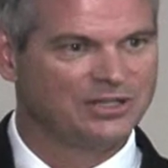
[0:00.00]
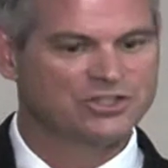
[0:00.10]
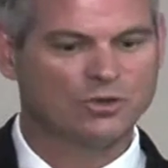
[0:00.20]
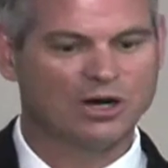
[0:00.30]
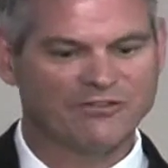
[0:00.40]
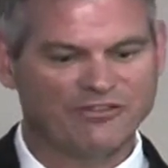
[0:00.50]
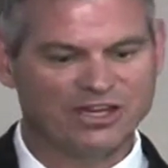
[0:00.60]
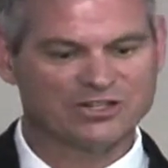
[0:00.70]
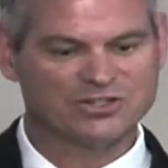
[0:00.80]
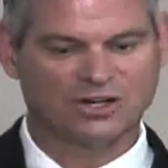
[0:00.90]
So our
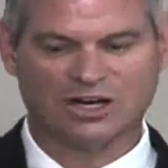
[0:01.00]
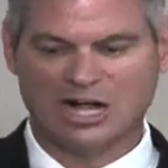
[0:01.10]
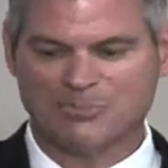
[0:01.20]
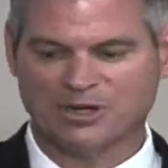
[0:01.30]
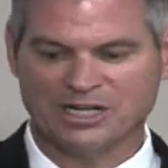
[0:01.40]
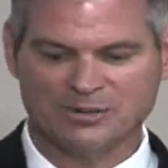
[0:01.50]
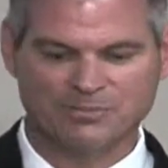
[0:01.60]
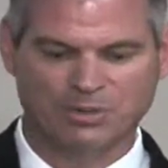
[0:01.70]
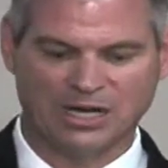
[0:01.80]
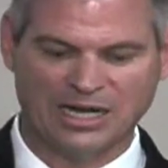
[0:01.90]
fingers are
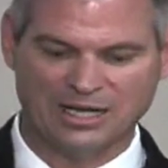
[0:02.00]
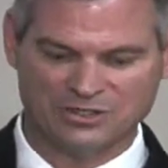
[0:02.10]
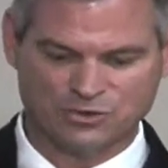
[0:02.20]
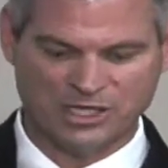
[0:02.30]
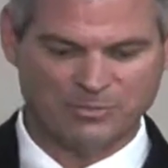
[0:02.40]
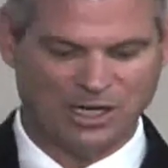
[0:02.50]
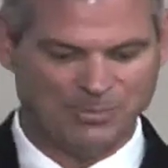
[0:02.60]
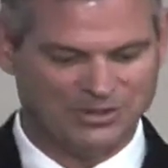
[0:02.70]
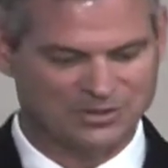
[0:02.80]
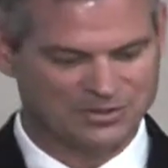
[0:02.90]
operated by string puppet